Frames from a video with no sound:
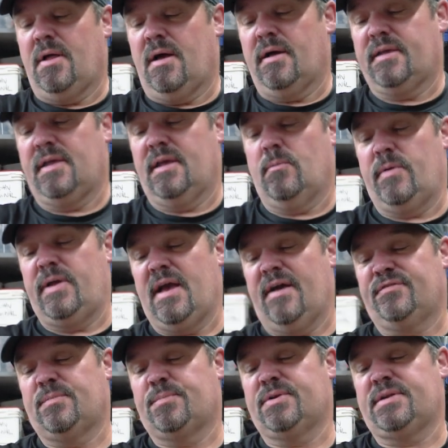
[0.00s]
blocking, we
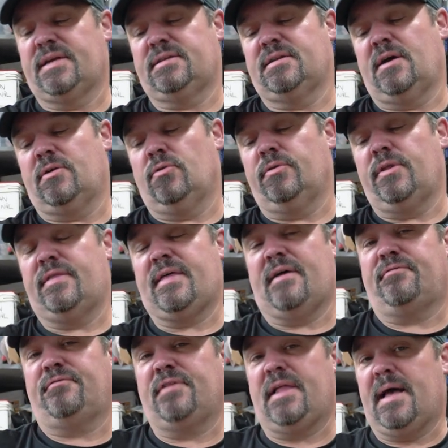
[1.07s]
have to protect not only
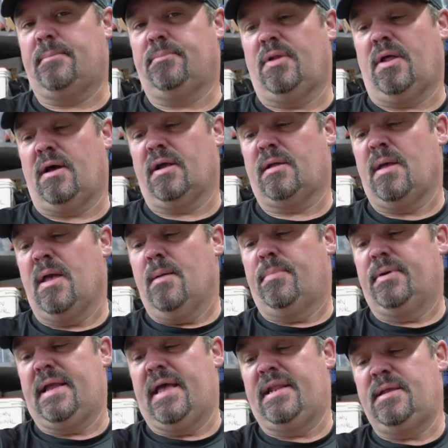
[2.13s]
that flat block,
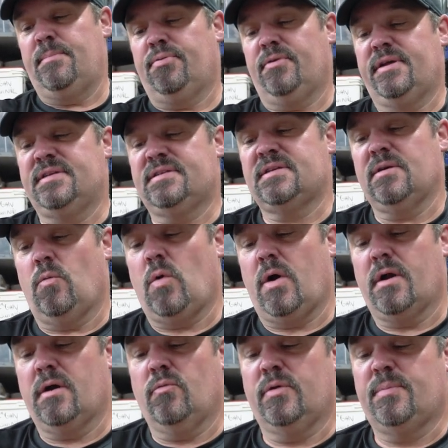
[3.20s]
but any place that
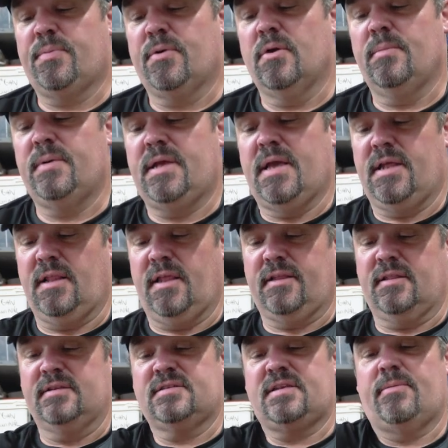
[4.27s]
water would permeate.
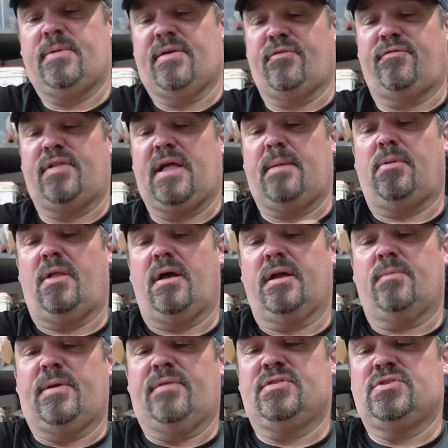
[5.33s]
Like let's say we have a flat block
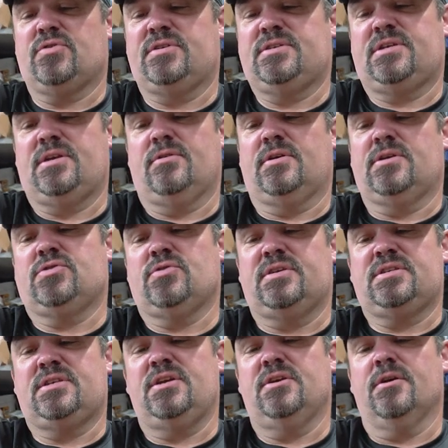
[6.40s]
and we have a joist here and a
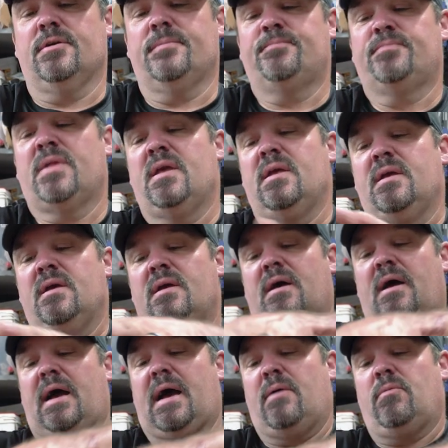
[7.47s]
joist here.
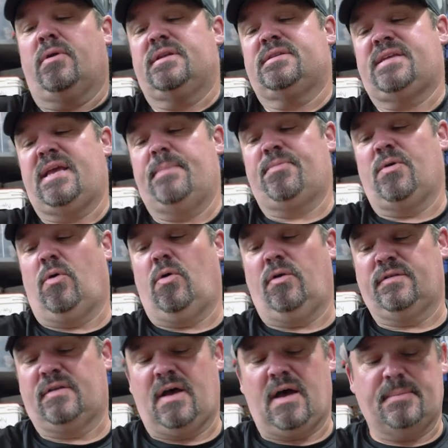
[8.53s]
I want to tape the
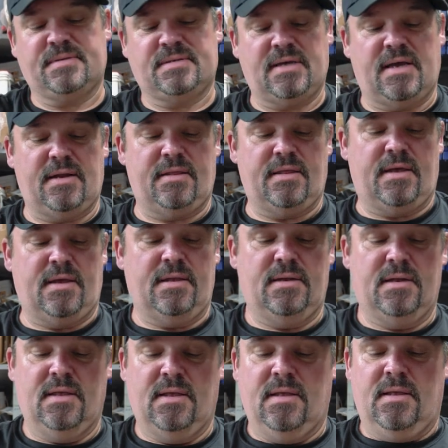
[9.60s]
whole top side of that.
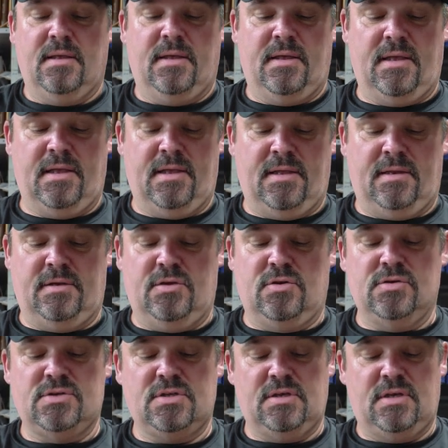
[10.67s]
And
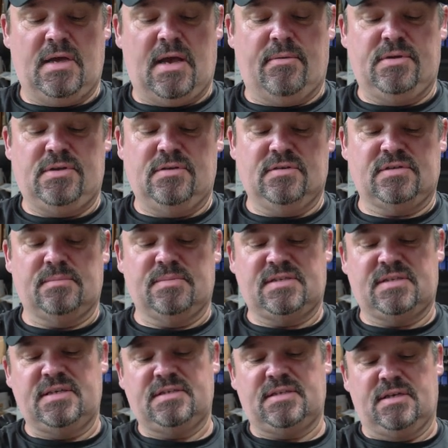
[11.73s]
usually I would use some
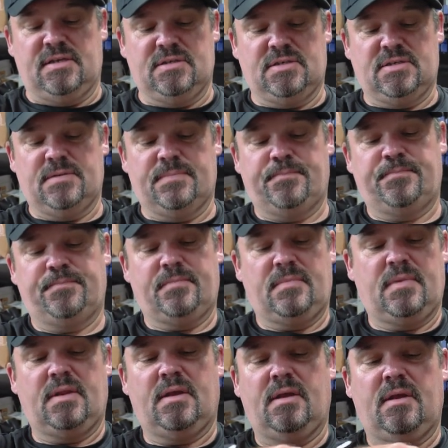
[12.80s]
6 inch
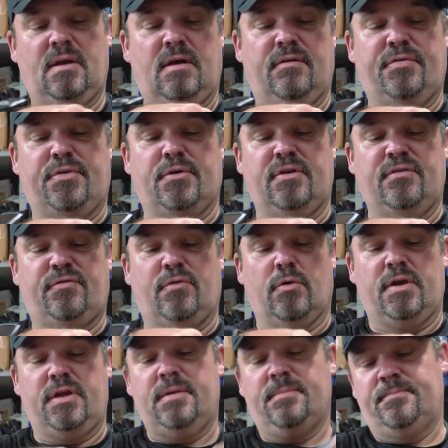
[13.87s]
of
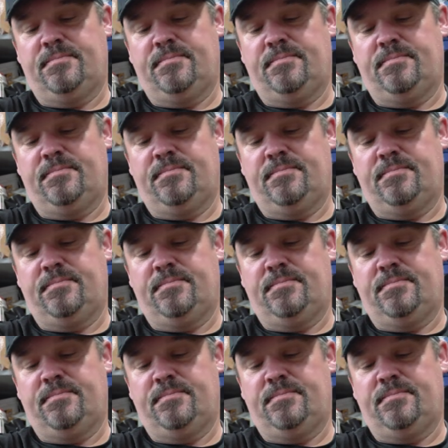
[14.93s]
3040.